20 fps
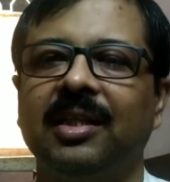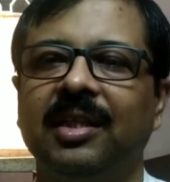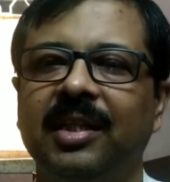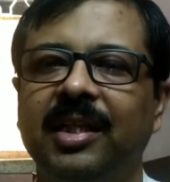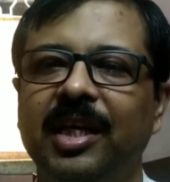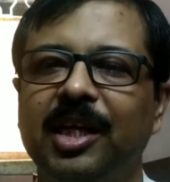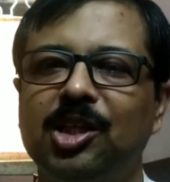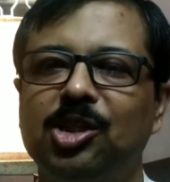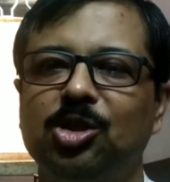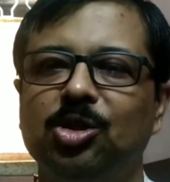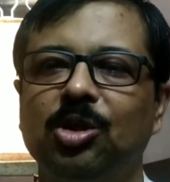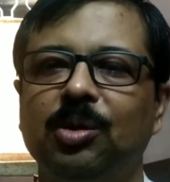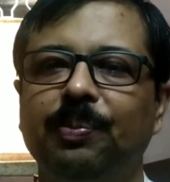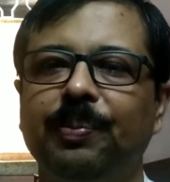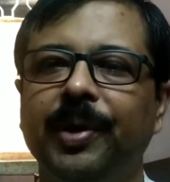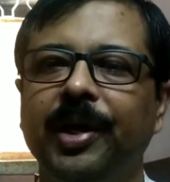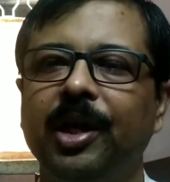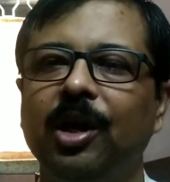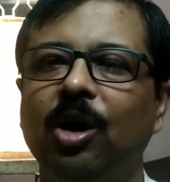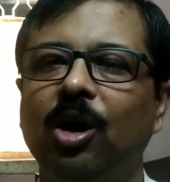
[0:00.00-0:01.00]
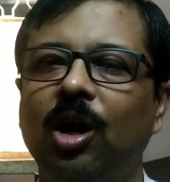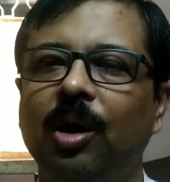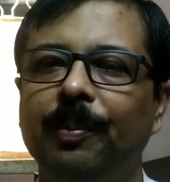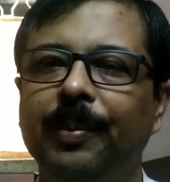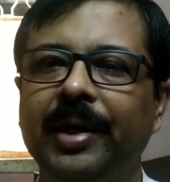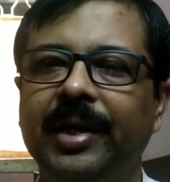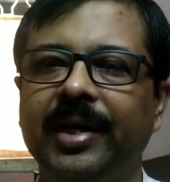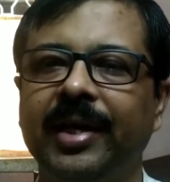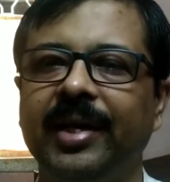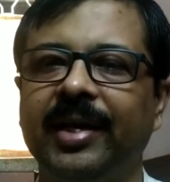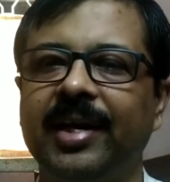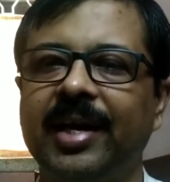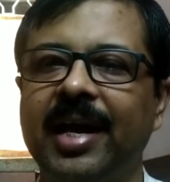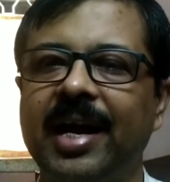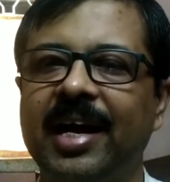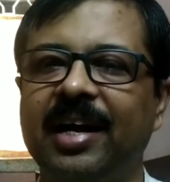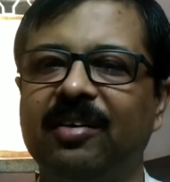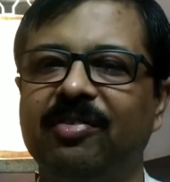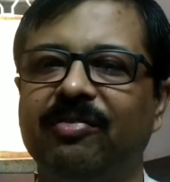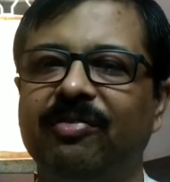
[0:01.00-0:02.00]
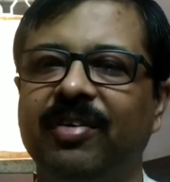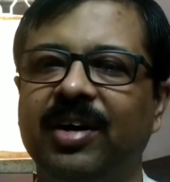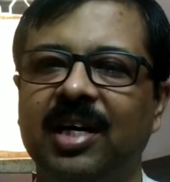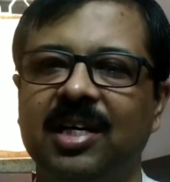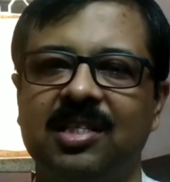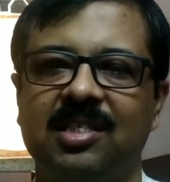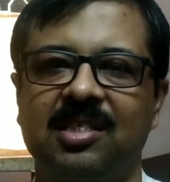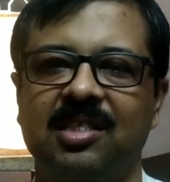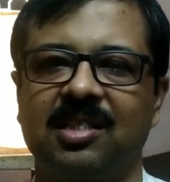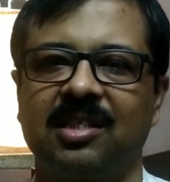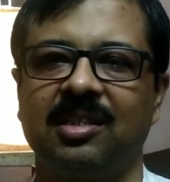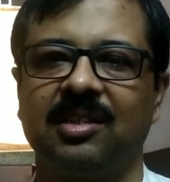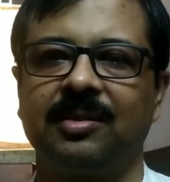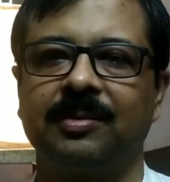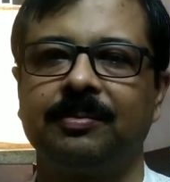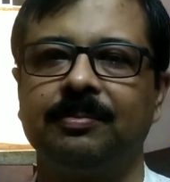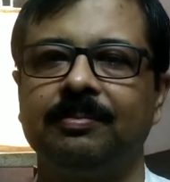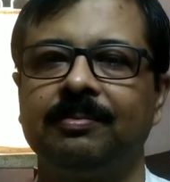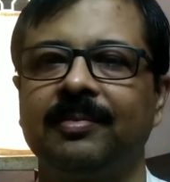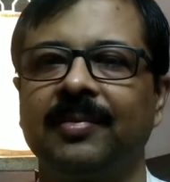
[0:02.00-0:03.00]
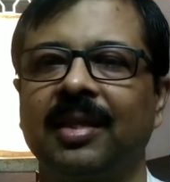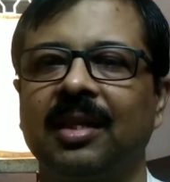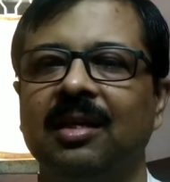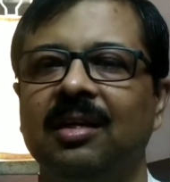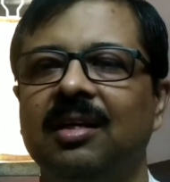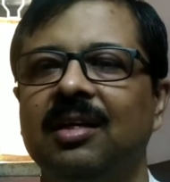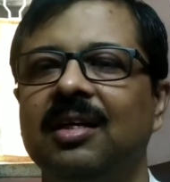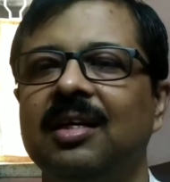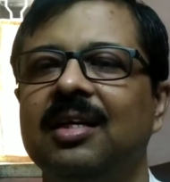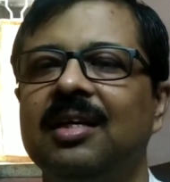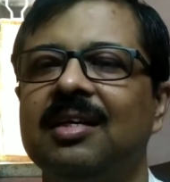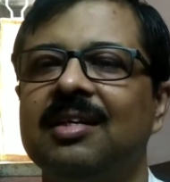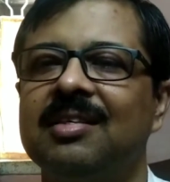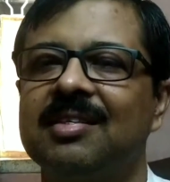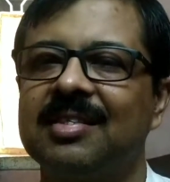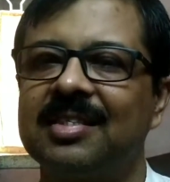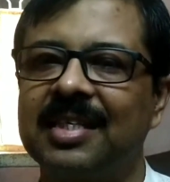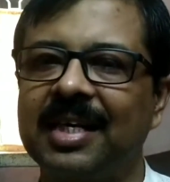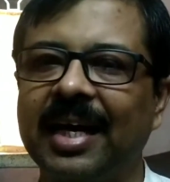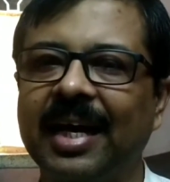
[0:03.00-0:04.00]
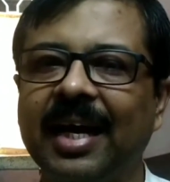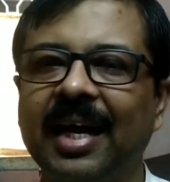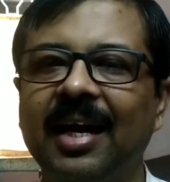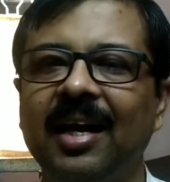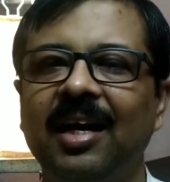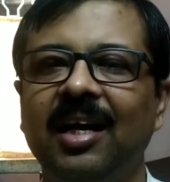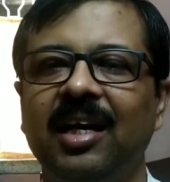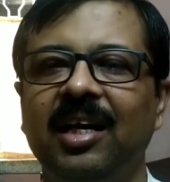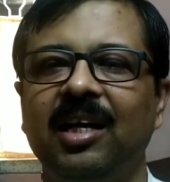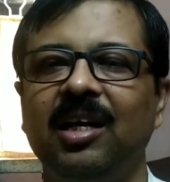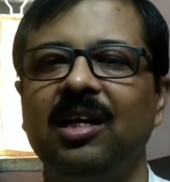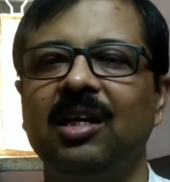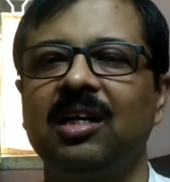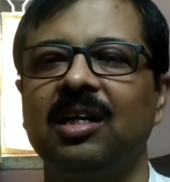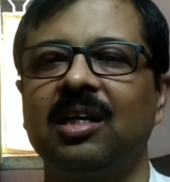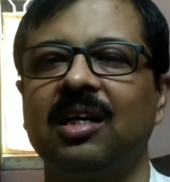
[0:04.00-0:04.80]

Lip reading: They should be omitted at first. Secondly,